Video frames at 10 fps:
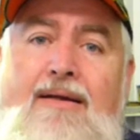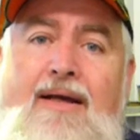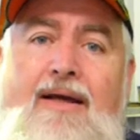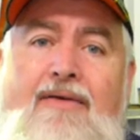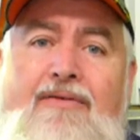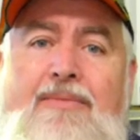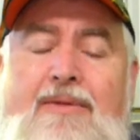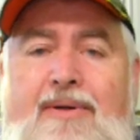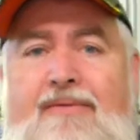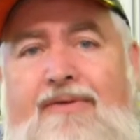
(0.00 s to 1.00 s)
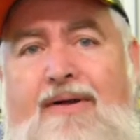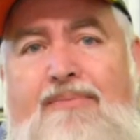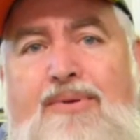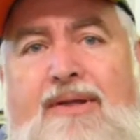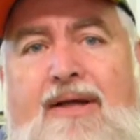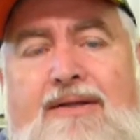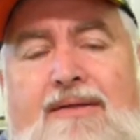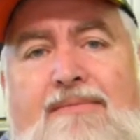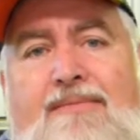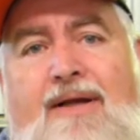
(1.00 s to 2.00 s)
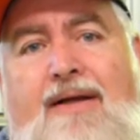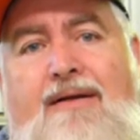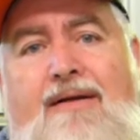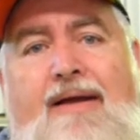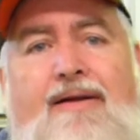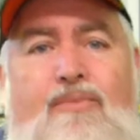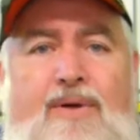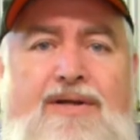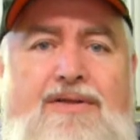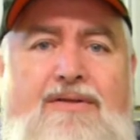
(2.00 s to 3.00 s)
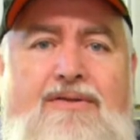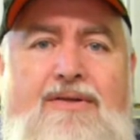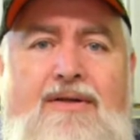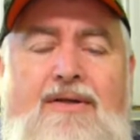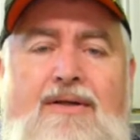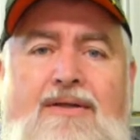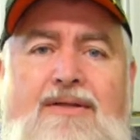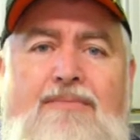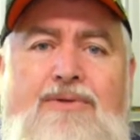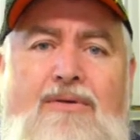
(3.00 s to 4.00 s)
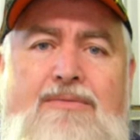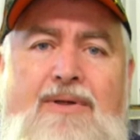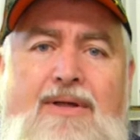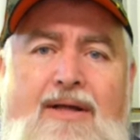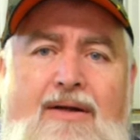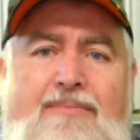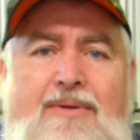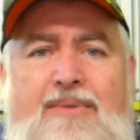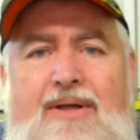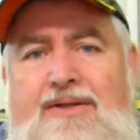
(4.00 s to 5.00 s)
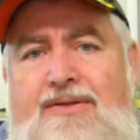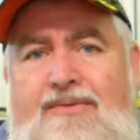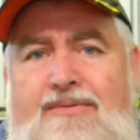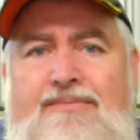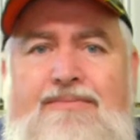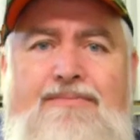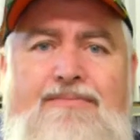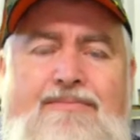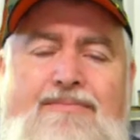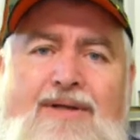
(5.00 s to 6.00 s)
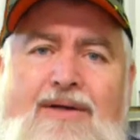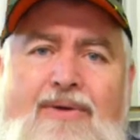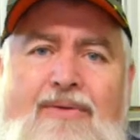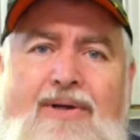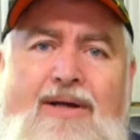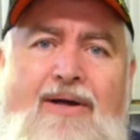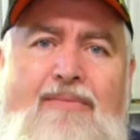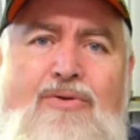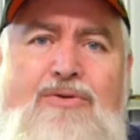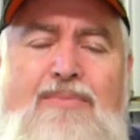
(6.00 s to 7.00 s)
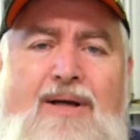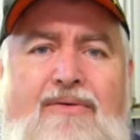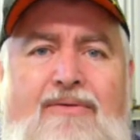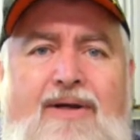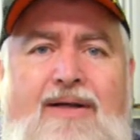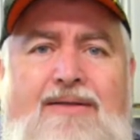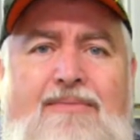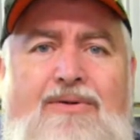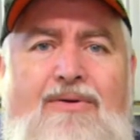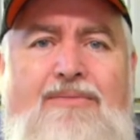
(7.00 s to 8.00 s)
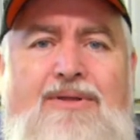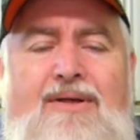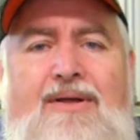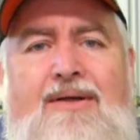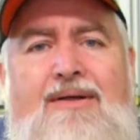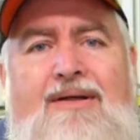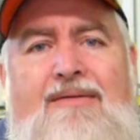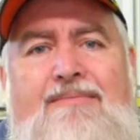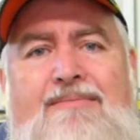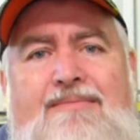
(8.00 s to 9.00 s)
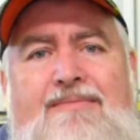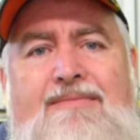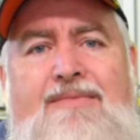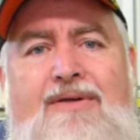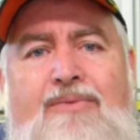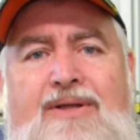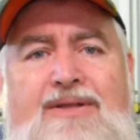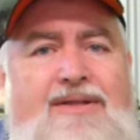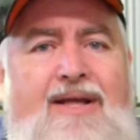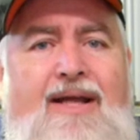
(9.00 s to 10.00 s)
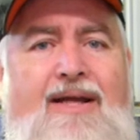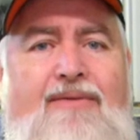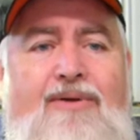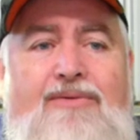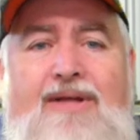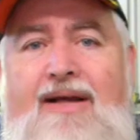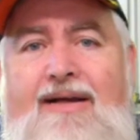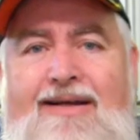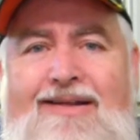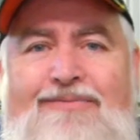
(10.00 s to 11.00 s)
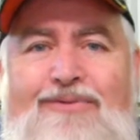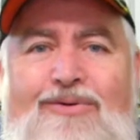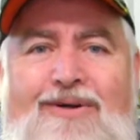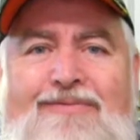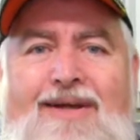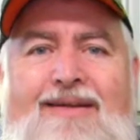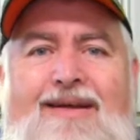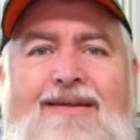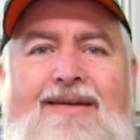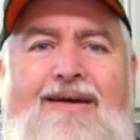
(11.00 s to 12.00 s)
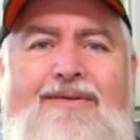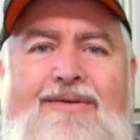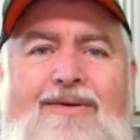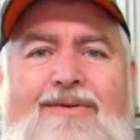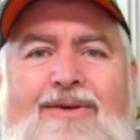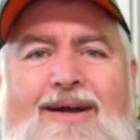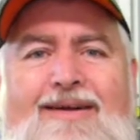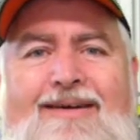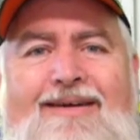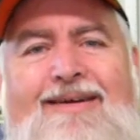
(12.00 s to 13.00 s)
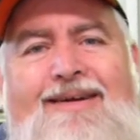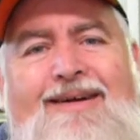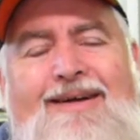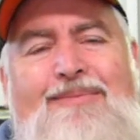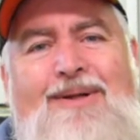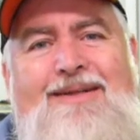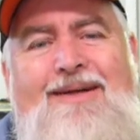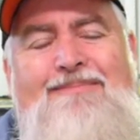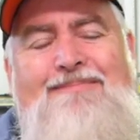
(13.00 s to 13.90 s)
yeah, giving me a bit of frontal protection and a winch, because sometimes when you get up the beach, or you know where we go out bush buggering around sometimes, a winch is handy. Well, it was handy to get the forklift out the other day in the Colorado, but